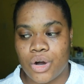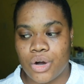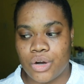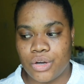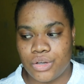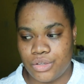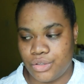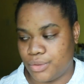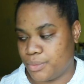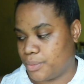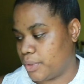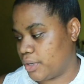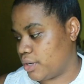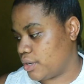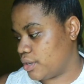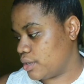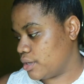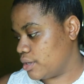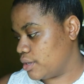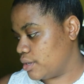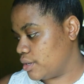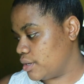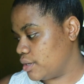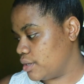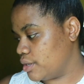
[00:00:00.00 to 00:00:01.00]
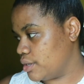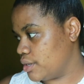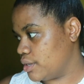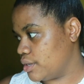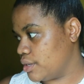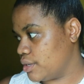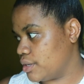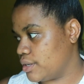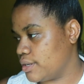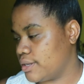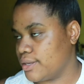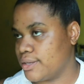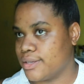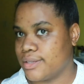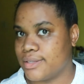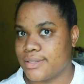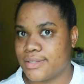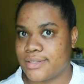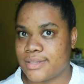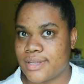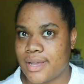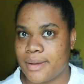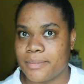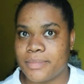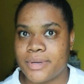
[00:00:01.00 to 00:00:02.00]
underwear,
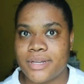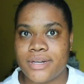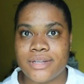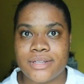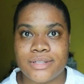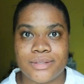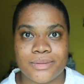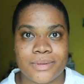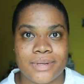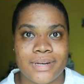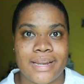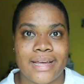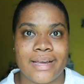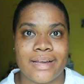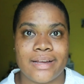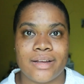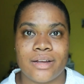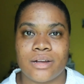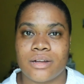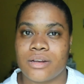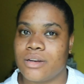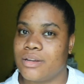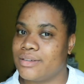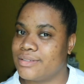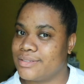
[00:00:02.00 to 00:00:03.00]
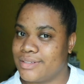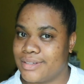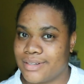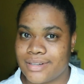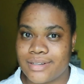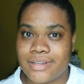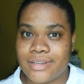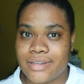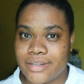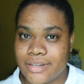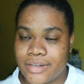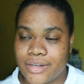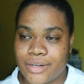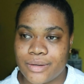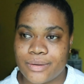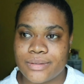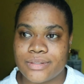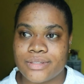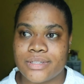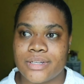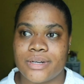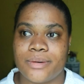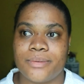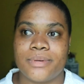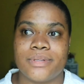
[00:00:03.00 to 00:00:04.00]
because I'm gonna do like a closet clean
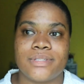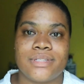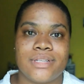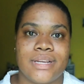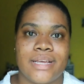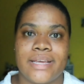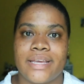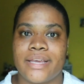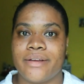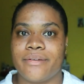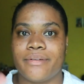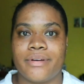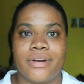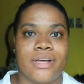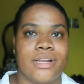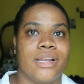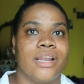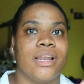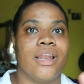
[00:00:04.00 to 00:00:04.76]
out and I want to like get rid of